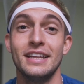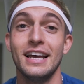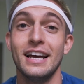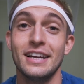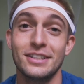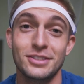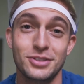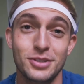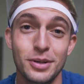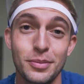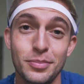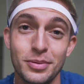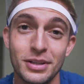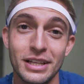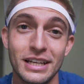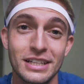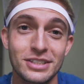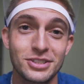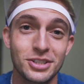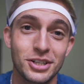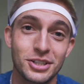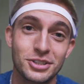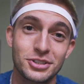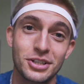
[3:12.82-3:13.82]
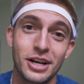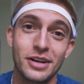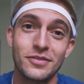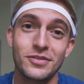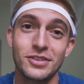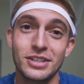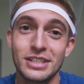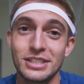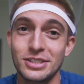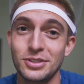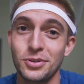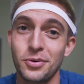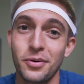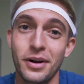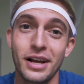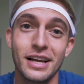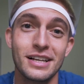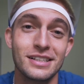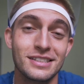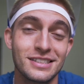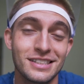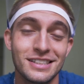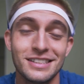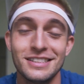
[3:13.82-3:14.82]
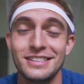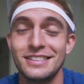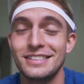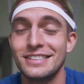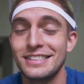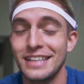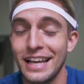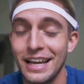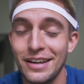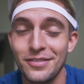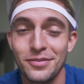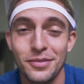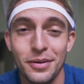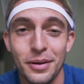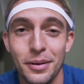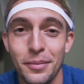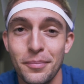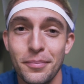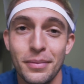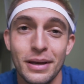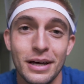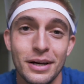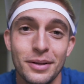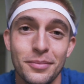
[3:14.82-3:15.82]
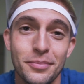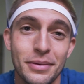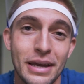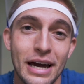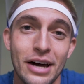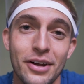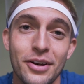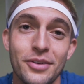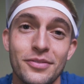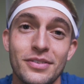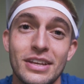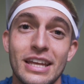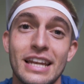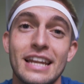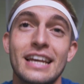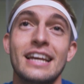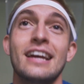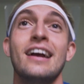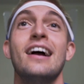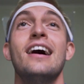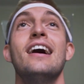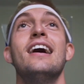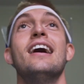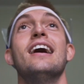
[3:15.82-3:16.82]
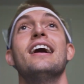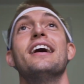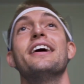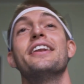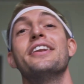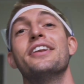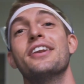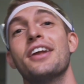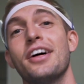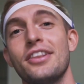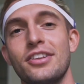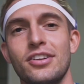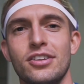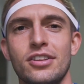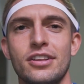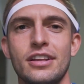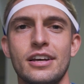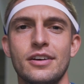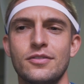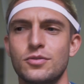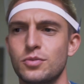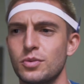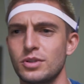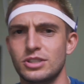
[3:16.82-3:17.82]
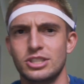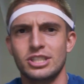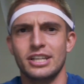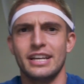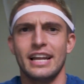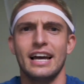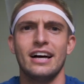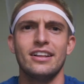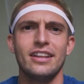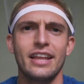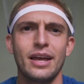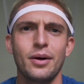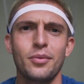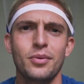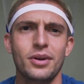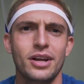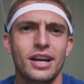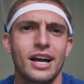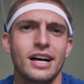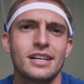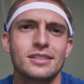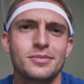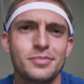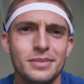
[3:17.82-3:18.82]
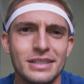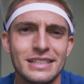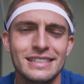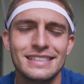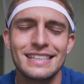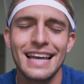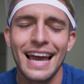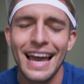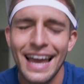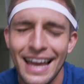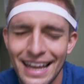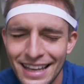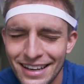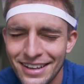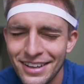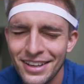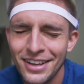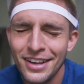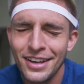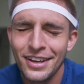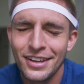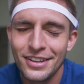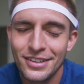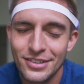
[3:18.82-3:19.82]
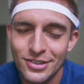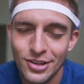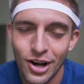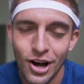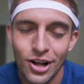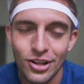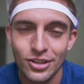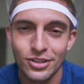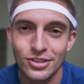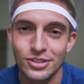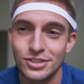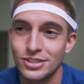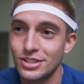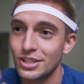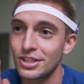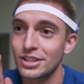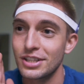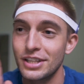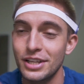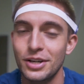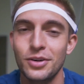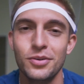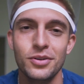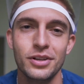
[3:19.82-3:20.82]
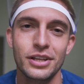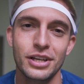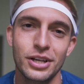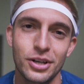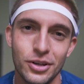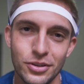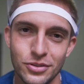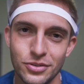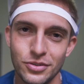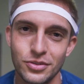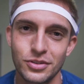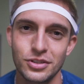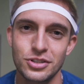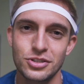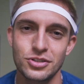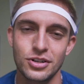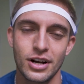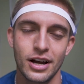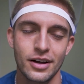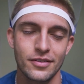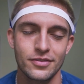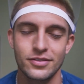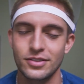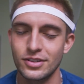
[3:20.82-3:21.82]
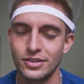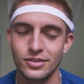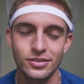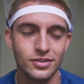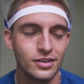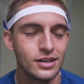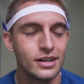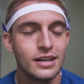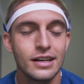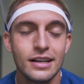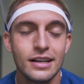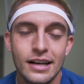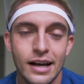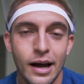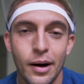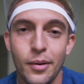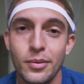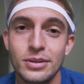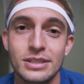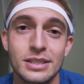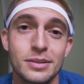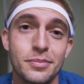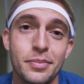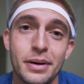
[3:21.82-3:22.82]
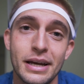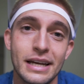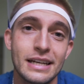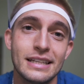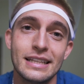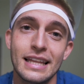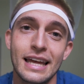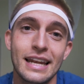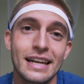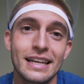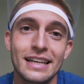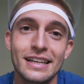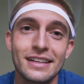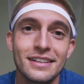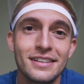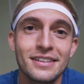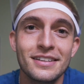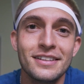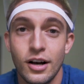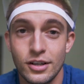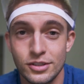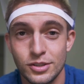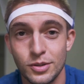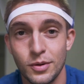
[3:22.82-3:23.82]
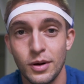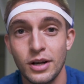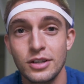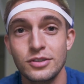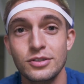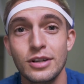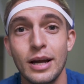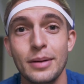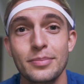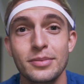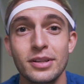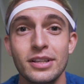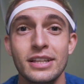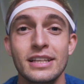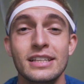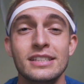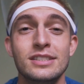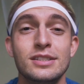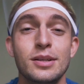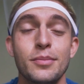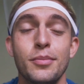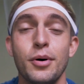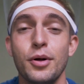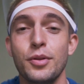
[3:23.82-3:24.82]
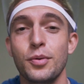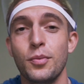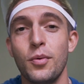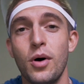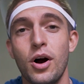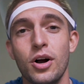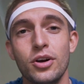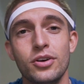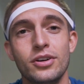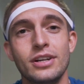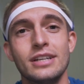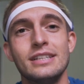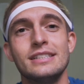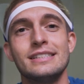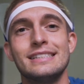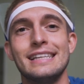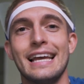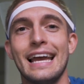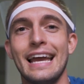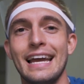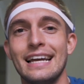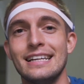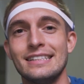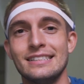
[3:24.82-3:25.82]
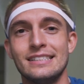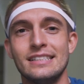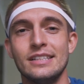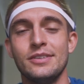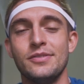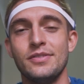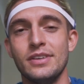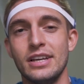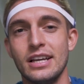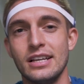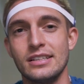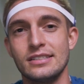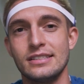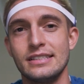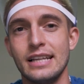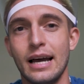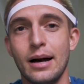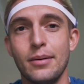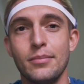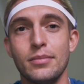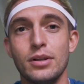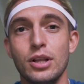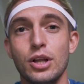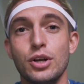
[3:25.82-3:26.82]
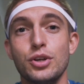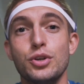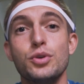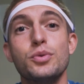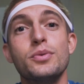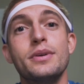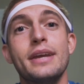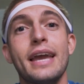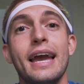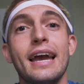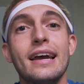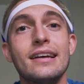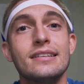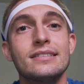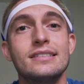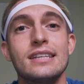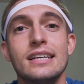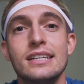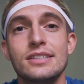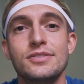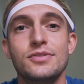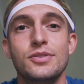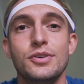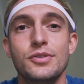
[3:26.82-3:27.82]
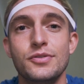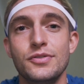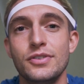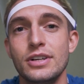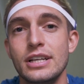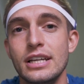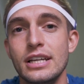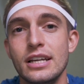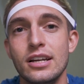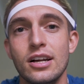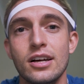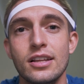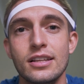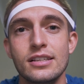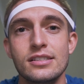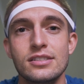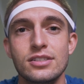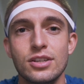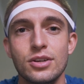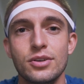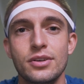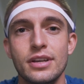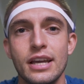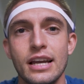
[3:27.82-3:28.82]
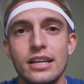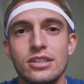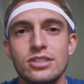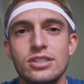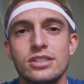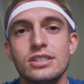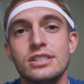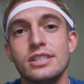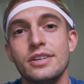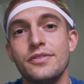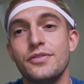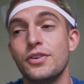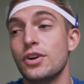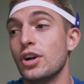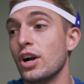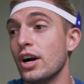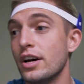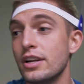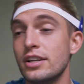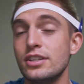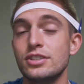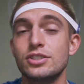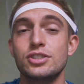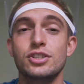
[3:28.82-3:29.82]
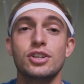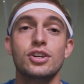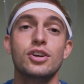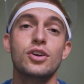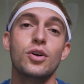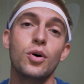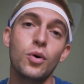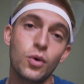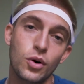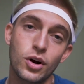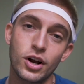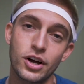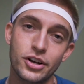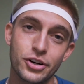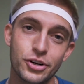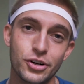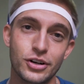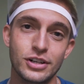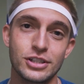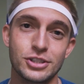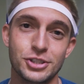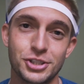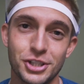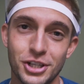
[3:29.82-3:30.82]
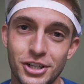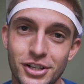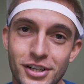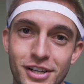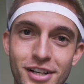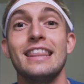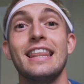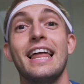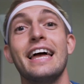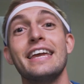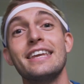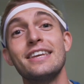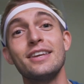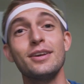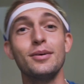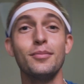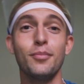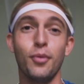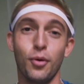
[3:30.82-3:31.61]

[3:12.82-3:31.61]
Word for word: that Triple H truck driver needs a raise. He saved me and bailed me out of getting another Lyft, which in LA would have cost me $10 to literally go through the drive through. I wasn't paying that again. Also, I'll drop the links to both Walgreens and CVS down below. You can test for free at all these locations if you're uninsured or underinsured. Like your